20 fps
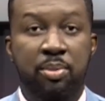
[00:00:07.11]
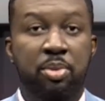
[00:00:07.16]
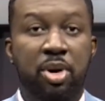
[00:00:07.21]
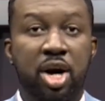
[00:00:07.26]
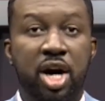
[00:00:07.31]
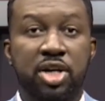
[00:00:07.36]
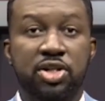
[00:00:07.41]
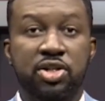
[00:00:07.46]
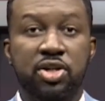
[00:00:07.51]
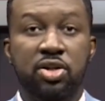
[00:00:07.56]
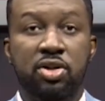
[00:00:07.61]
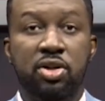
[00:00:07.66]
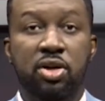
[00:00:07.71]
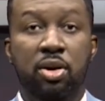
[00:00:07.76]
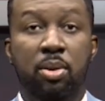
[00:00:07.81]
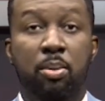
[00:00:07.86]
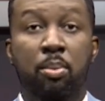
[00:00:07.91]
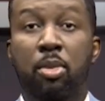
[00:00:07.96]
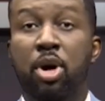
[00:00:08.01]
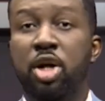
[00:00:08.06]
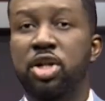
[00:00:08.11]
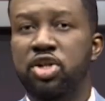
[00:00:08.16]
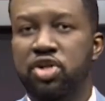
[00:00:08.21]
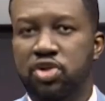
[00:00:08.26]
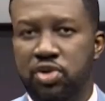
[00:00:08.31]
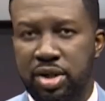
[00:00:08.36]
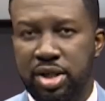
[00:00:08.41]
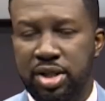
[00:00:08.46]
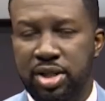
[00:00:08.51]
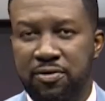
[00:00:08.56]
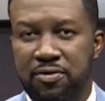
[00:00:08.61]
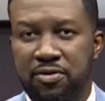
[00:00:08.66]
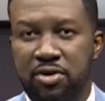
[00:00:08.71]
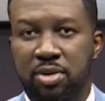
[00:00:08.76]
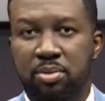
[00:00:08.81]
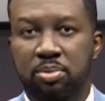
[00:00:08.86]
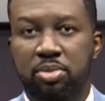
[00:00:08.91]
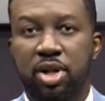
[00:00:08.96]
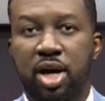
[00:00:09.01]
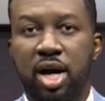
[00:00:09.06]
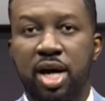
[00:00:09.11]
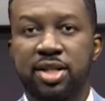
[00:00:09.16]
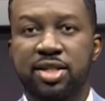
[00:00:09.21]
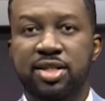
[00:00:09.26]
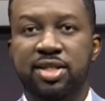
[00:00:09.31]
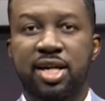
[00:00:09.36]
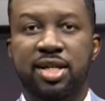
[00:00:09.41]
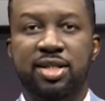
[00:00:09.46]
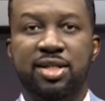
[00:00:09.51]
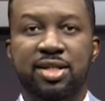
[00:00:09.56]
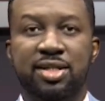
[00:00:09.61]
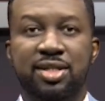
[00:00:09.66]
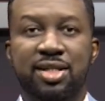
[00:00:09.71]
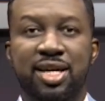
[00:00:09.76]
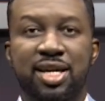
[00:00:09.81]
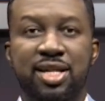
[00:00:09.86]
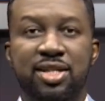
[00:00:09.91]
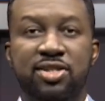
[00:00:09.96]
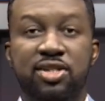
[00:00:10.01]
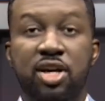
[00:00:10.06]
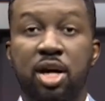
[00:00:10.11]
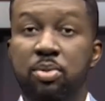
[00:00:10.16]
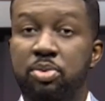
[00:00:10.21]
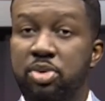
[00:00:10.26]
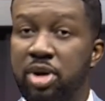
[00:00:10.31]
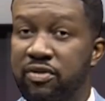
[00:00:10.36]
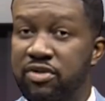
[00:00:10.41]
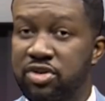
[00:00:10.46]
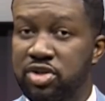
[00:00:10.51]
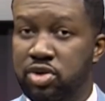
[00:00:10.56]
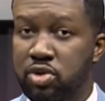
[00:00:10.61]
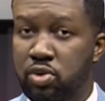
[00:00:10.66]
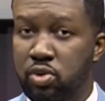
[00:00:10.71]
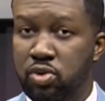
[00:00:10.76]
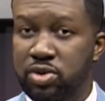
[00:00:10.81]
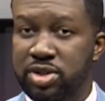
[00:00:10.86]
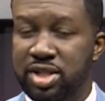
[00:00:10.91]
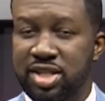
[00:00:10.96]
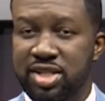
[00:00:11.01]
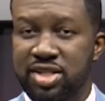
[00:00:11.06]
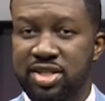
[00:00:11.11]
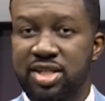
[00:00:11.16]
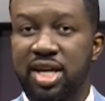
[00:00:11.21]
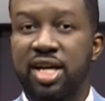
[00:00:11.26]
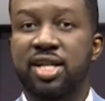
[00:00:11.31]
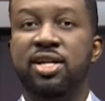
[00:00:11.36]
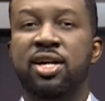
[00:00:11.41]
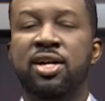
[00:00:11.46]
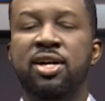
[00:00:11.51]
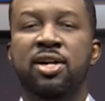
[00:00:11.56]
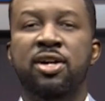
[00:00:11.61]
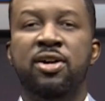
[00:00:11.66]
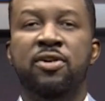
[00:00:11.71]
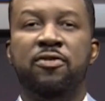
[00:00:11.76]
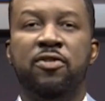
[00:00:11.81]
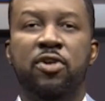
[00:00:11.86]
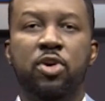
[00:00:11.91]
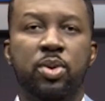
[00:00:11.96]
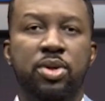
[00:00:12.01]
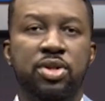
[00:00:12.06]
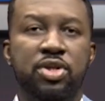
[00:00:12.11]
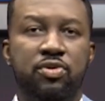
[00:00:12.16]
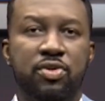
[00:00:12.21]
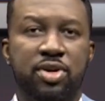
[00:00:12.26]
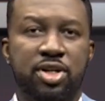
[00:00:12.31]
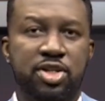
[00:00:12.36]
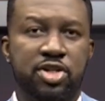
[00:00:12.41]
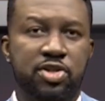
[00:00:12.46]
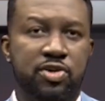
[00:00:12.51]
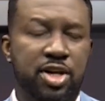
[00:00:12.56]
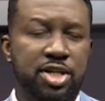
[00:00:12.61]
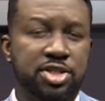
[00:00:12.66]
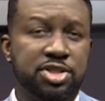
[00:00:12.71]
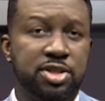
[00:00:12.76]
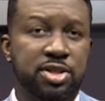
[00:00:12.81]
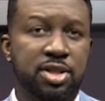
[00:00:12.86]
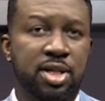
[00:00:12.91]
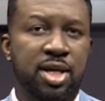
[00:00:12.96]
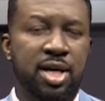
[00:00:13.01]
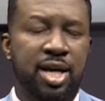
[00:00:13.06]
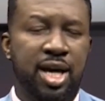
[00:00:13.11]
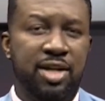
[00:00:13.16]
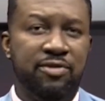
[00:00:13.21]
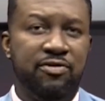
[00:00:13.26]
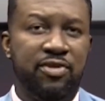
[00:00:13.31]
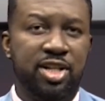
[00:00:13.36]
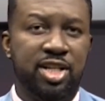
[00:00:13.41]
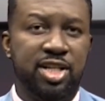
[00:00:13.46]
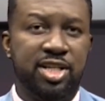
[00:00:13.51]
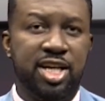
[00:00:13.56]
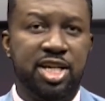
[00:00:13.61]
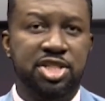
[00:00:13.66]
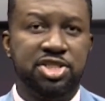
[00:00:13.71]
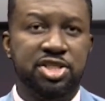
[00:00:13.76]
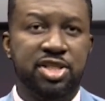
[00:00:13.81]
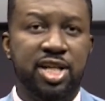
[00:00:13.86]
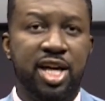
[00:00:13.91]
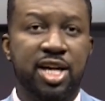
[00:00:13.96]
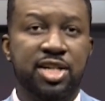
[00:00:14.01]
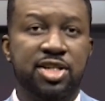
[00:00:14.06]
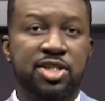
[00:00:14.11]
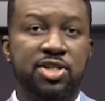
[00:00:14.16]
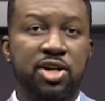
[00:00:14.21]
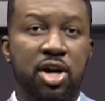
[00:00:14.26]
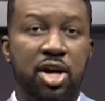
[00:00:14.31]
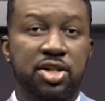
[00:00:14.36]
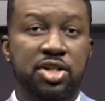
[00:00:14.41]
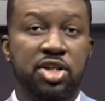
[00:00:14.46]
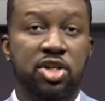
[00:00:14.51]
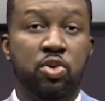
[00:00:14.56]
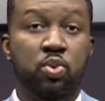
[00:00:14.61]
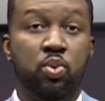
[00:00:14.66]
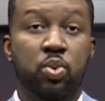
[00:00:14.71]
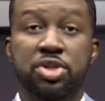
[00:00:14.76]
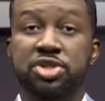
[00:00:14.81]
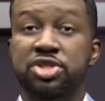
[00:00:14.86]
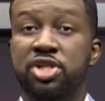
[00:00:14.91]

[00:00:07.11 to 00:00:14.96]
embarked on monitoring of compliance status in some private schools in the state following the registration and validation exercise,